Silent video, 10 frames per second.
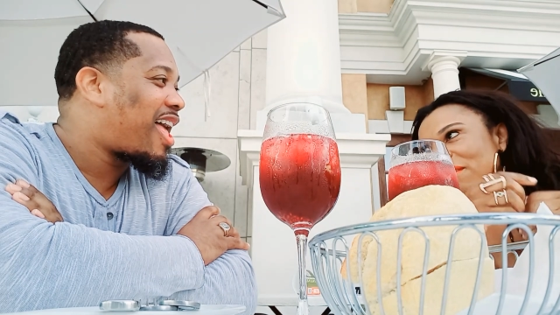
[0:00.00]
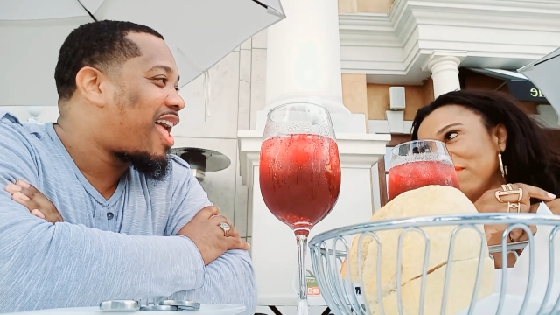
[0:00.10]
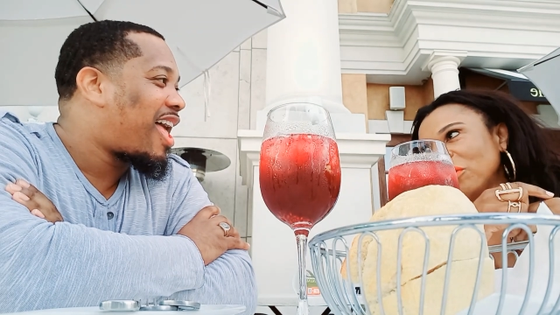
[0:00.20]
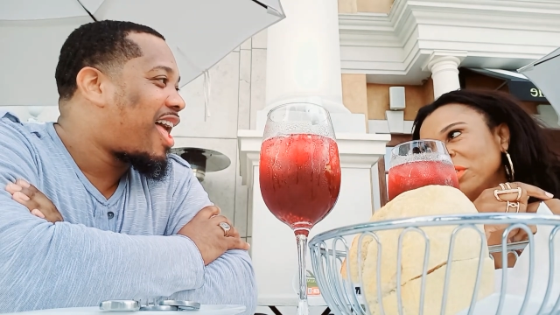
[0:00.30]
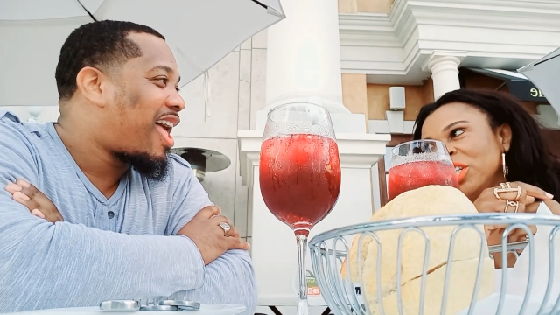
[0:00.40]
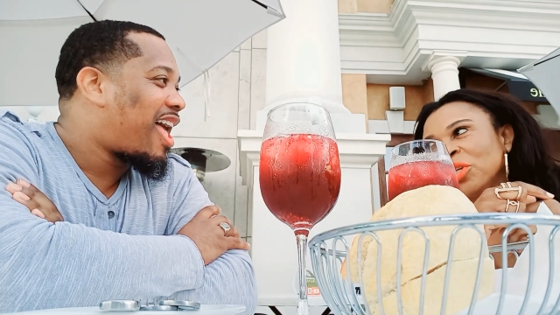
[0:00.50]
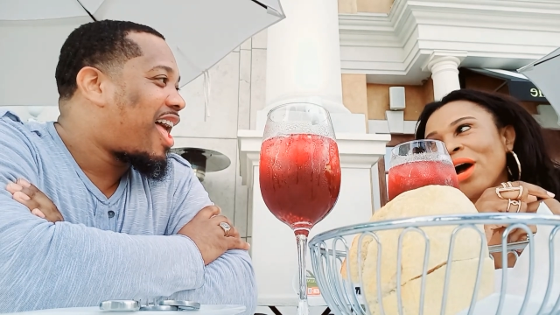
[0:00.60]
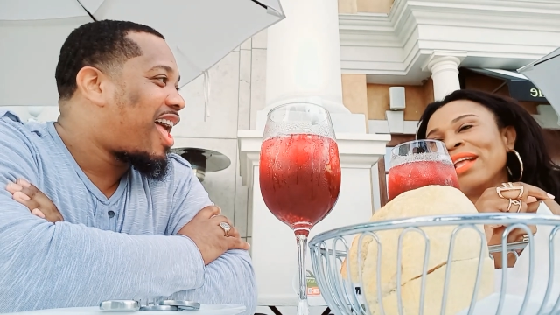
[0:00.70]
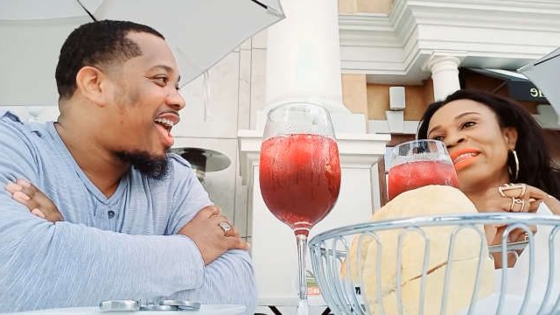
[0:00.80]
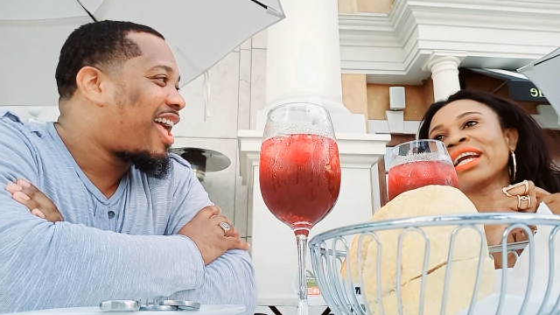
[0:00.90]
Speaker 1: Valentino. I
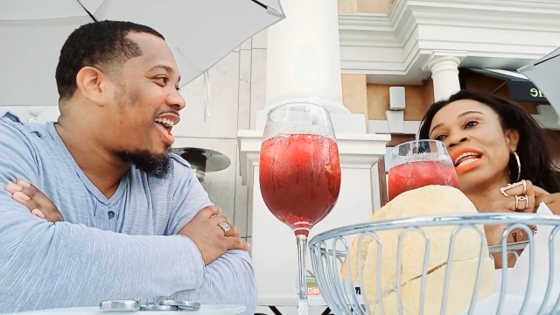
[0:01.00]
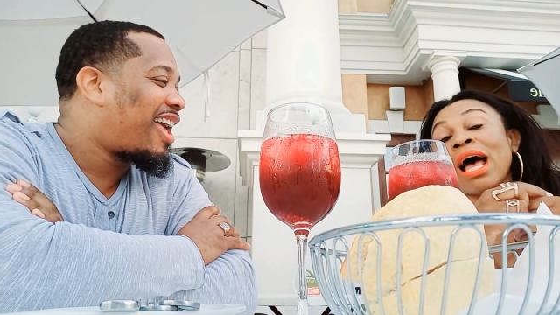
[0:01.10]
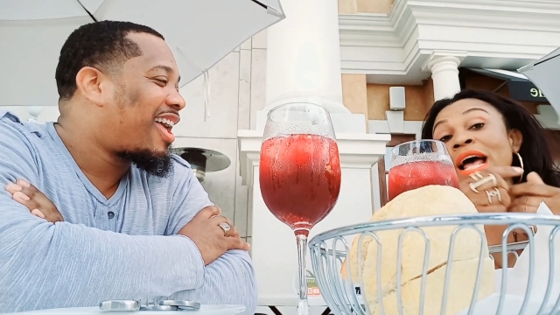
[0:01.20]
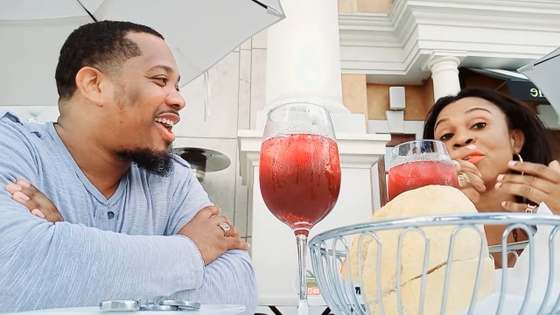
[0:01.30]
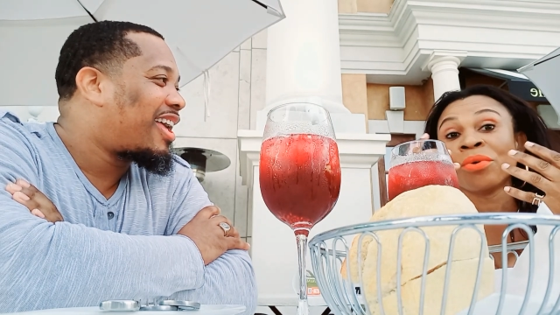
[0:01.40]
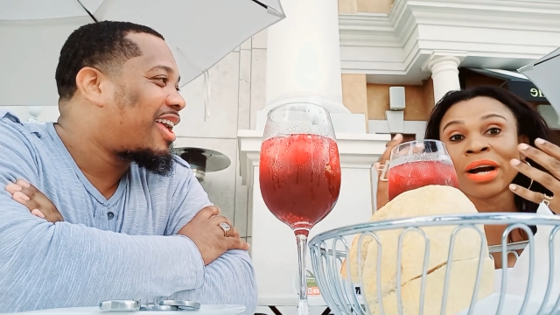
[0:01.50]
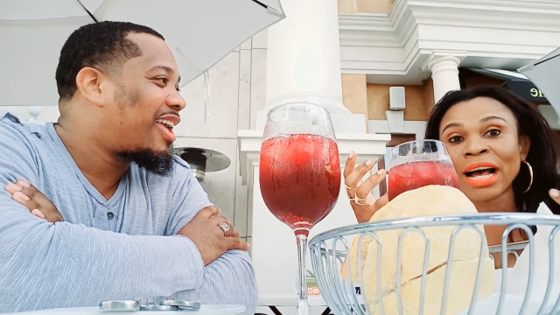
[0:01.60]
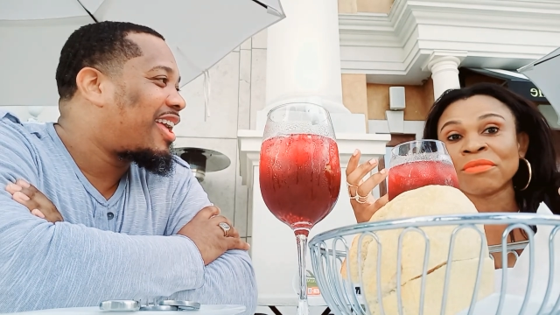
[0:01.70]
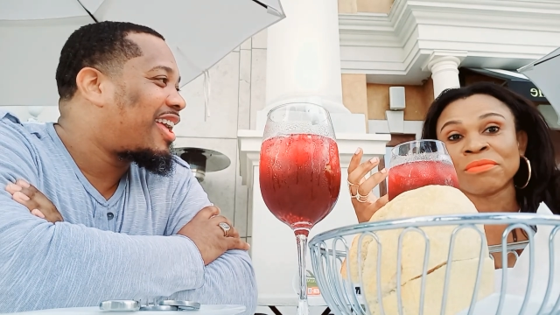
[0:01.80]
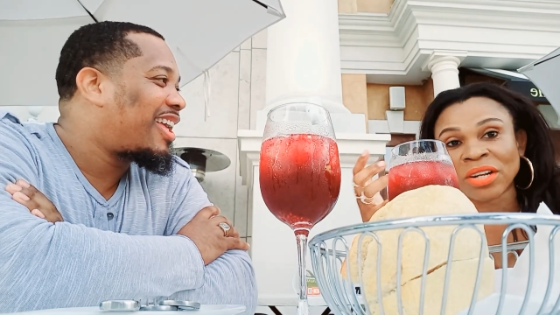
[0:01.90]
think that I do have
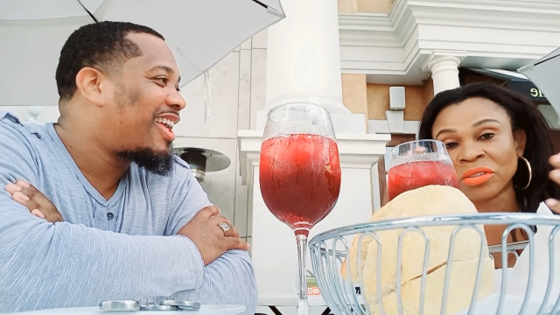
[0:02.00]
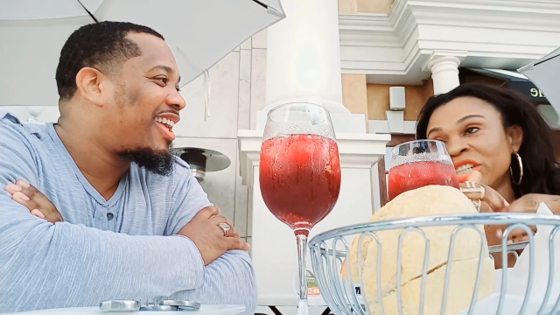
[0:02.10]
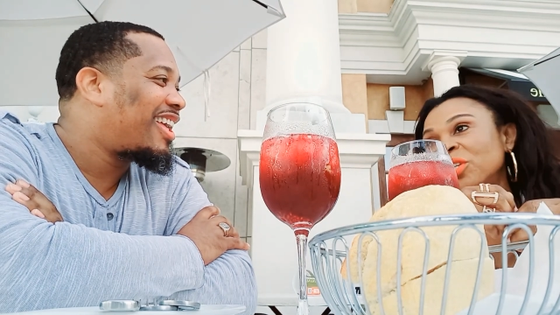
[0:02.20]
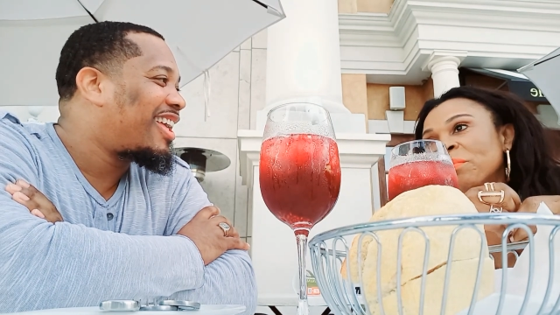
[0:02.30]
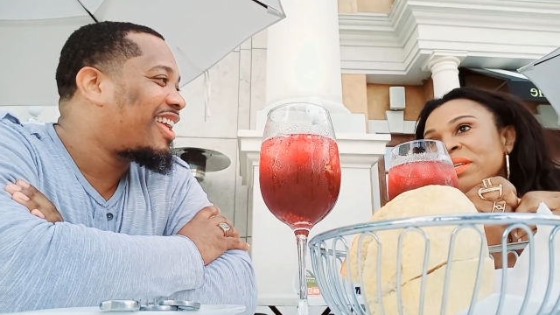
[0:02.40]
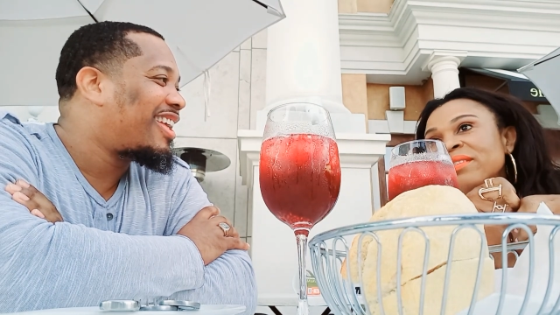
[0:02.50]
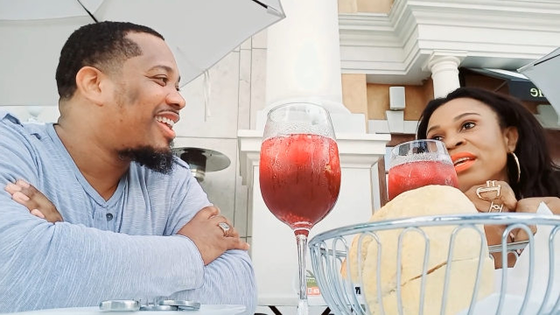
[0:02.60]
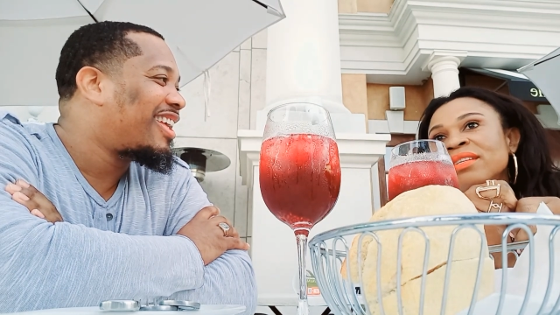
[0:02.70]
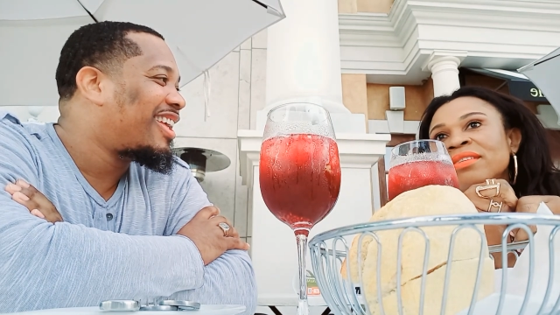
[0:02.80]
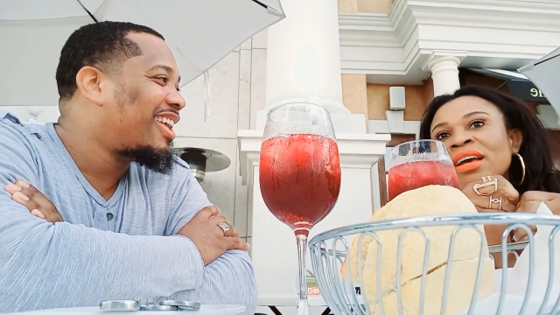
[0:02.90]
Valentino pieces,